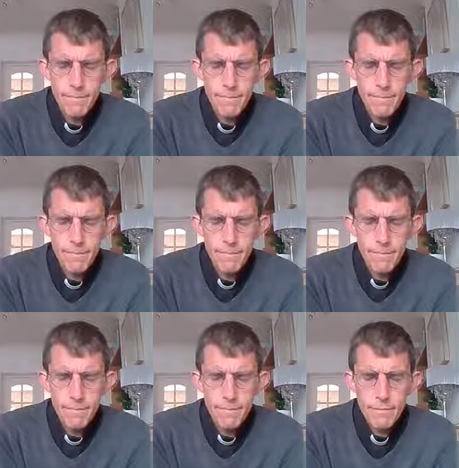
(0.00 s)

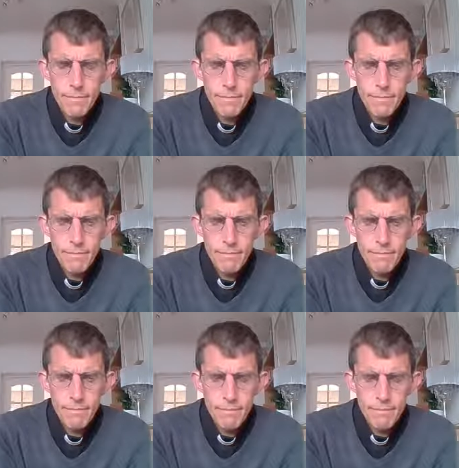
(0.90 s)

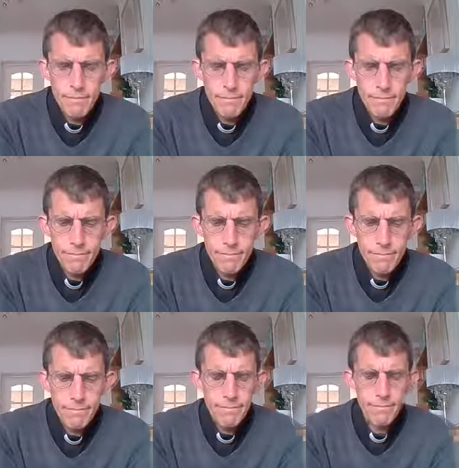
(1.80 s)

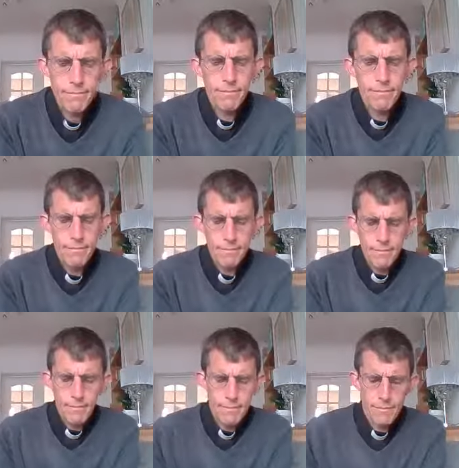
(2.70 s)

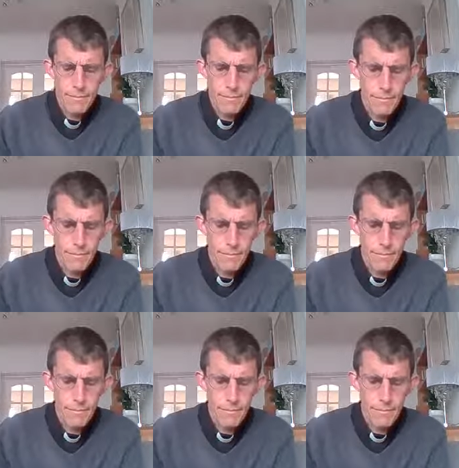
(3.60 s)
(no one is talking)